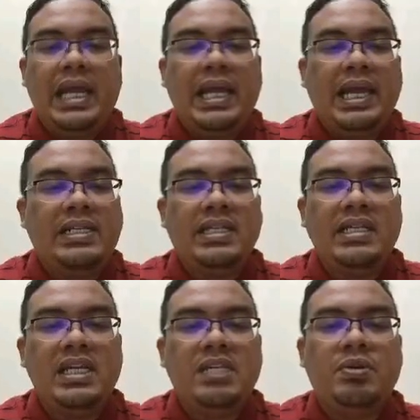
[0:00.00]
And
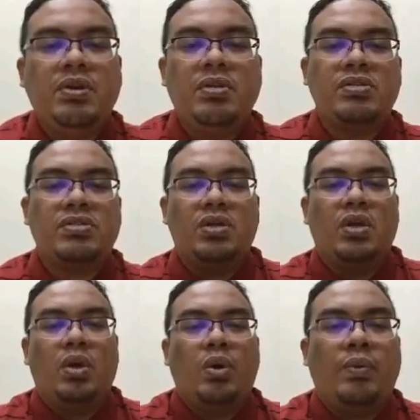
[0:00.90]
electricity is
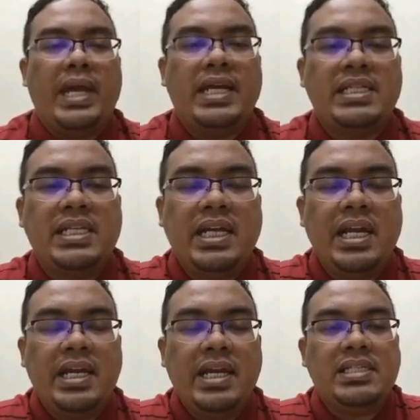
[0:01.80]
produced when a
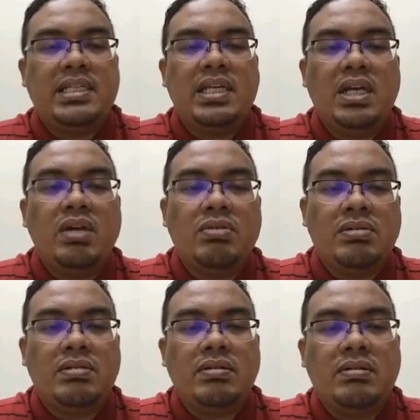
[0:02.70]
circuit is
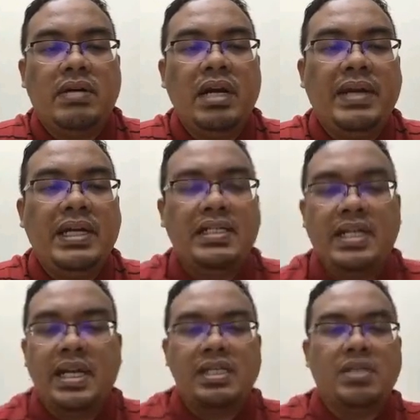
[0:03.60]
closed, right? When a
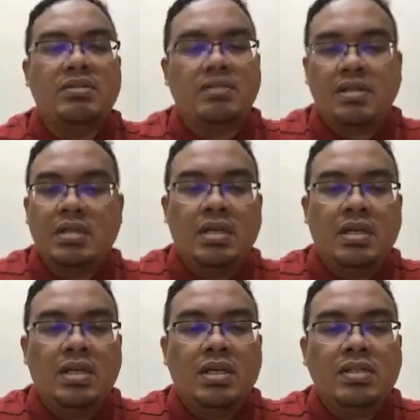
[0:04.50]
circuit is closed.
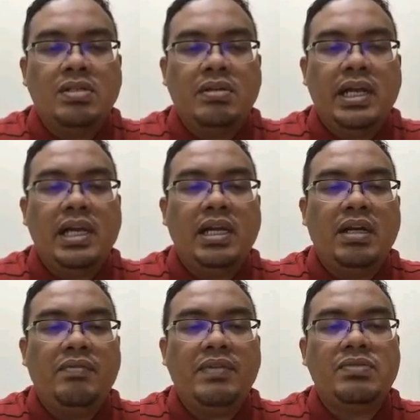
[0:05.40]
So here,